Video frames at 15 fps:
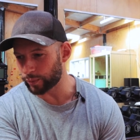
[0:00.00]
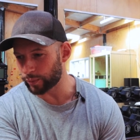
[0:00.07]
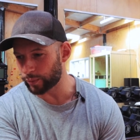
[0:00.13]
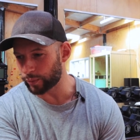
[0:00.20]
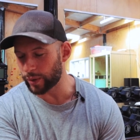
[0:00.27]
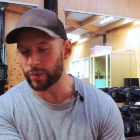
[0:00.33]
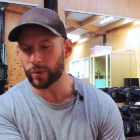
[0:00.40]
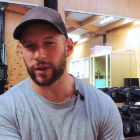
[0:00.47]

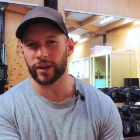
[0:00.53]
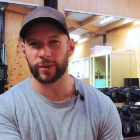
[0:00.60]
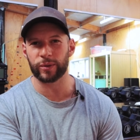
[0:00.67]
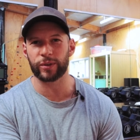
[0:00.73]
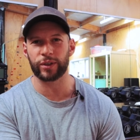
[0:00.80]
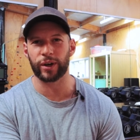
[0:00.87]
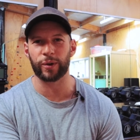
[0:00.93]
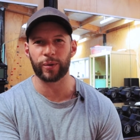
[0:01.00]
we
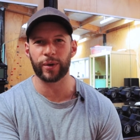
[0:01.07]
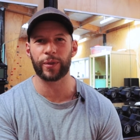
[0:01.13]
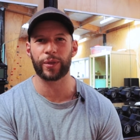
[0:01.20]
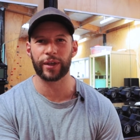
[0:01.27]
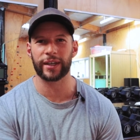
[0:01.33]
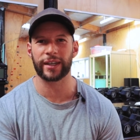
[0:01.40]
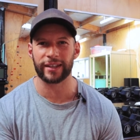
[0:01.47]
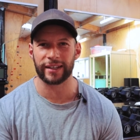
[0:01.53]
were, you know, we are
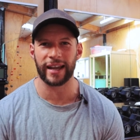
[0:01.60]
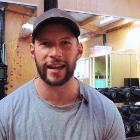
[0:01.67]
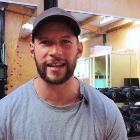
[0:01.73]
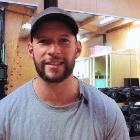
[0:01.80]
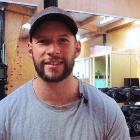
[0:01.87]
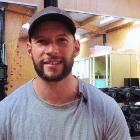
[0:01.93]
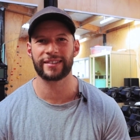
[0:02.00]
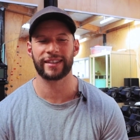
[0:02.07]
thinking,
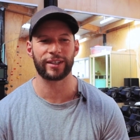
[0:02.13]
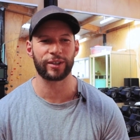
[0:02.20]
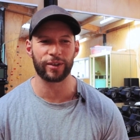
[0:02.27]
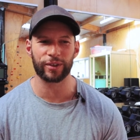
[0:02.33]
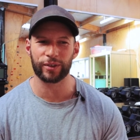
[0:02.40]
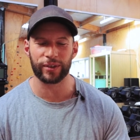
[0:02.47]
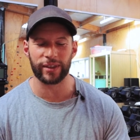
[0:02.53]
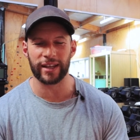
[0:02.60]
hey, he
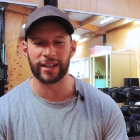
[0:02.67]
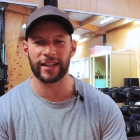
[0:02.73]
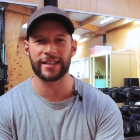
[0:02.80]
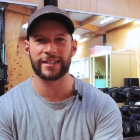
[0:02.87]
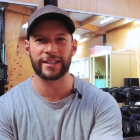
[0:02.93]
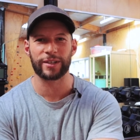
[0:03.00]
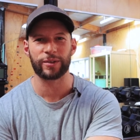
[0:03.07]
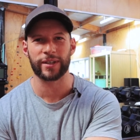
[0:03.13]
got through that
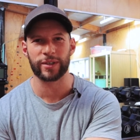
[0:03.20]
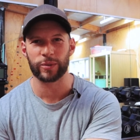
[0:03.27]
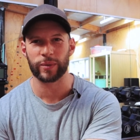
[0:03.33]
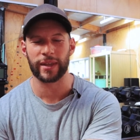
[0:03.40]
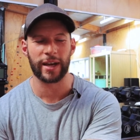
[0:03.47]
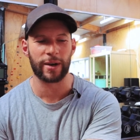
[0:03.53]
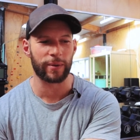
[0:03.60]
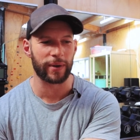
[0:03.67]
last illness
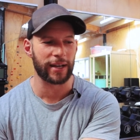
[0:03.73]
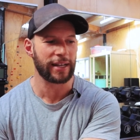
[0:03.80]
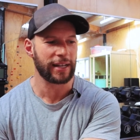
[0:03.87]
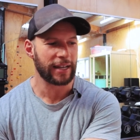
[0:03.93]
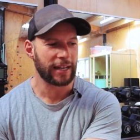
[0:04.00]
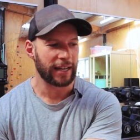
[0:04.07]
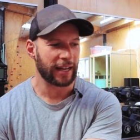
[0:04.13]
with that one,